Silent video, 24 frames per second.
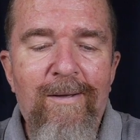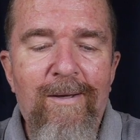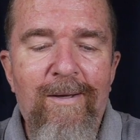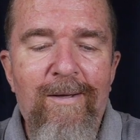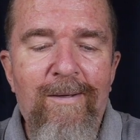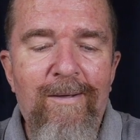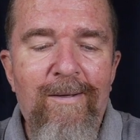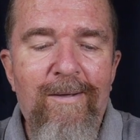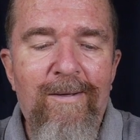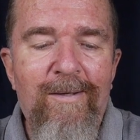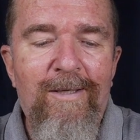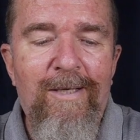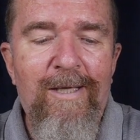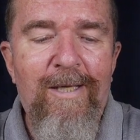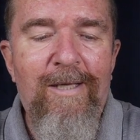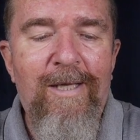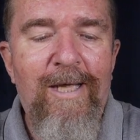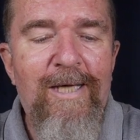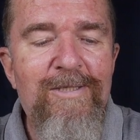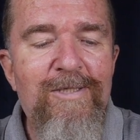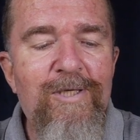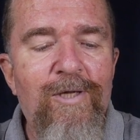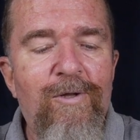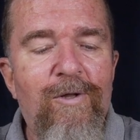again,
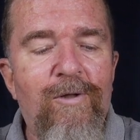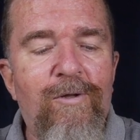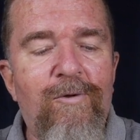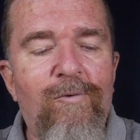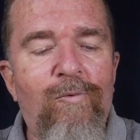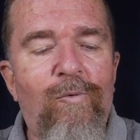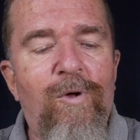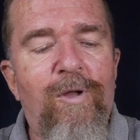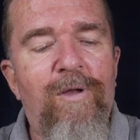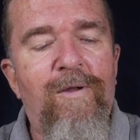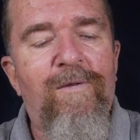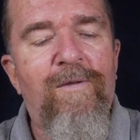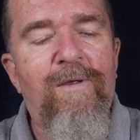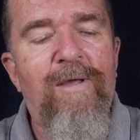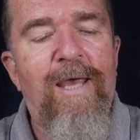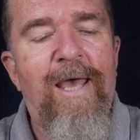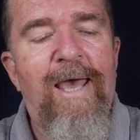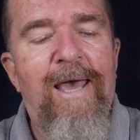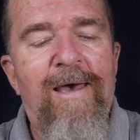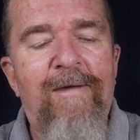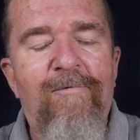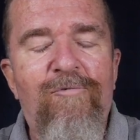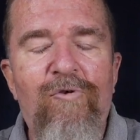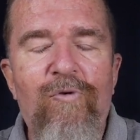that's another one of
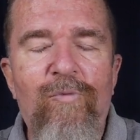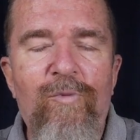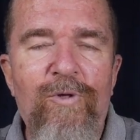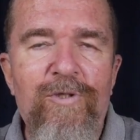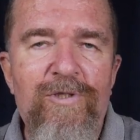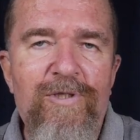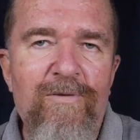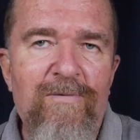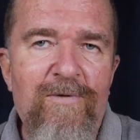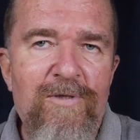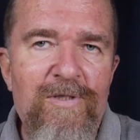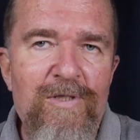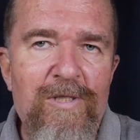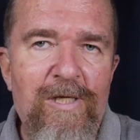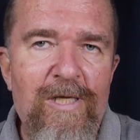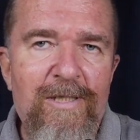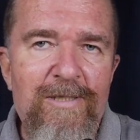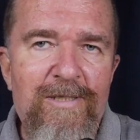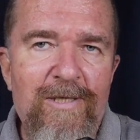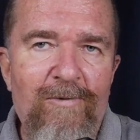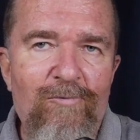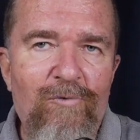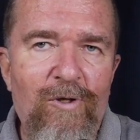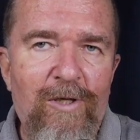the attributes of this
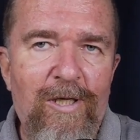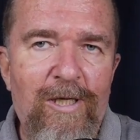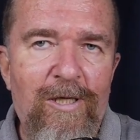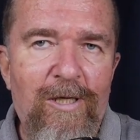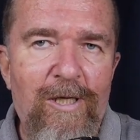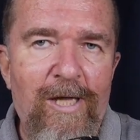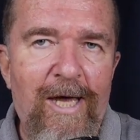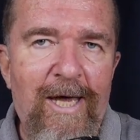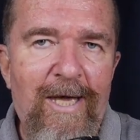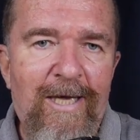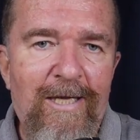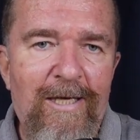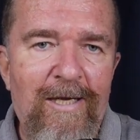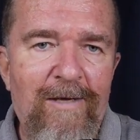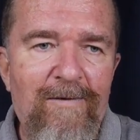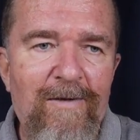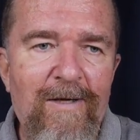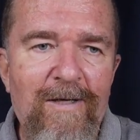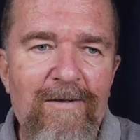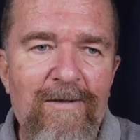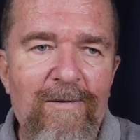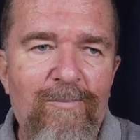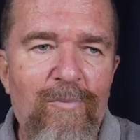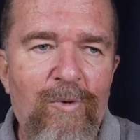lens I really like, and I
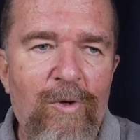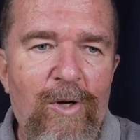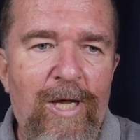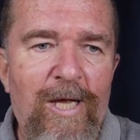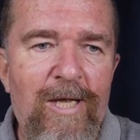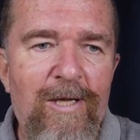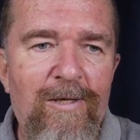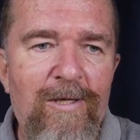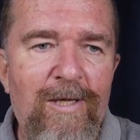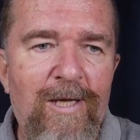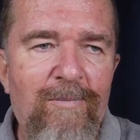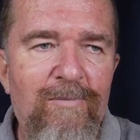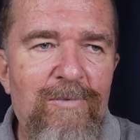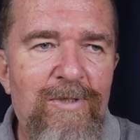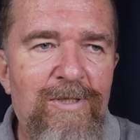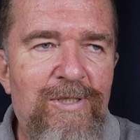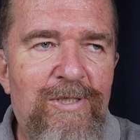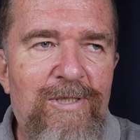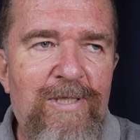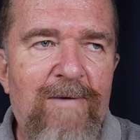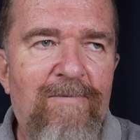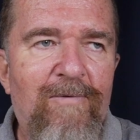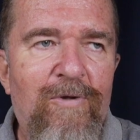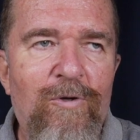think the brand name, the
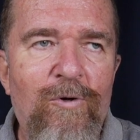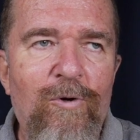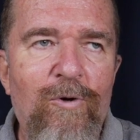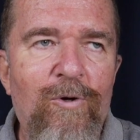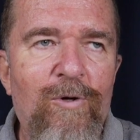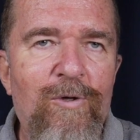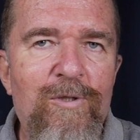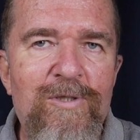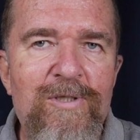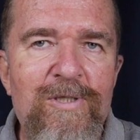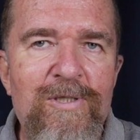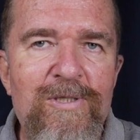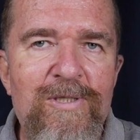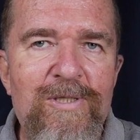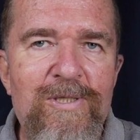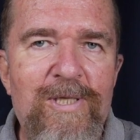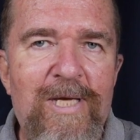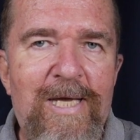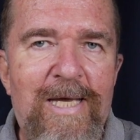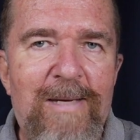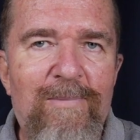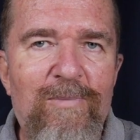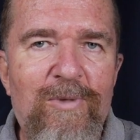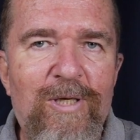Seven Artisans
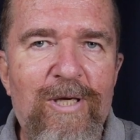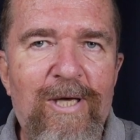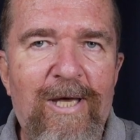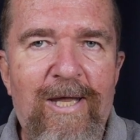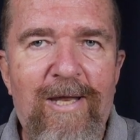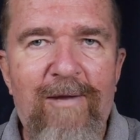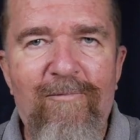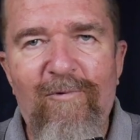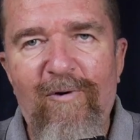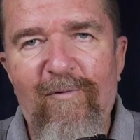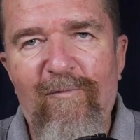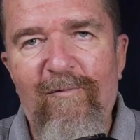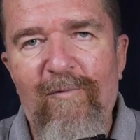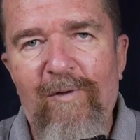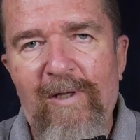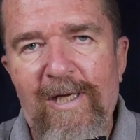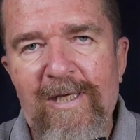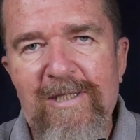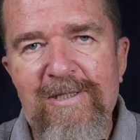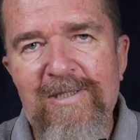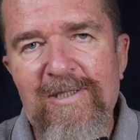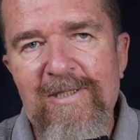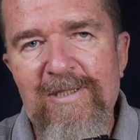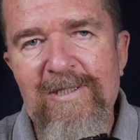name, kind of
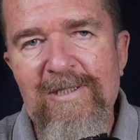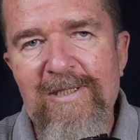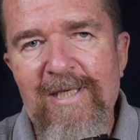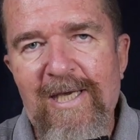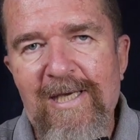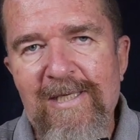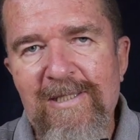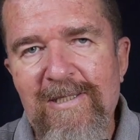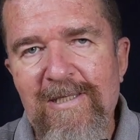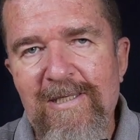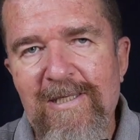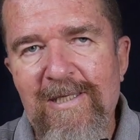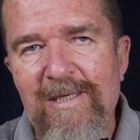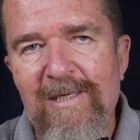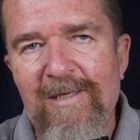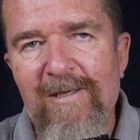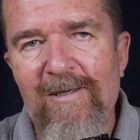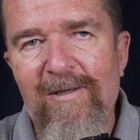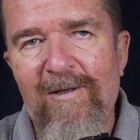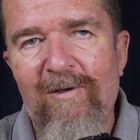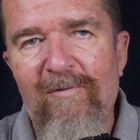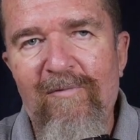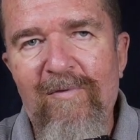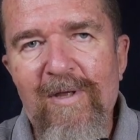reflects this idea
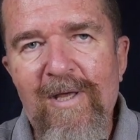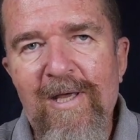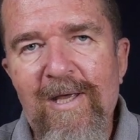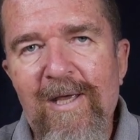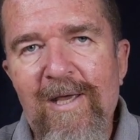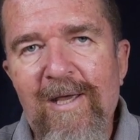of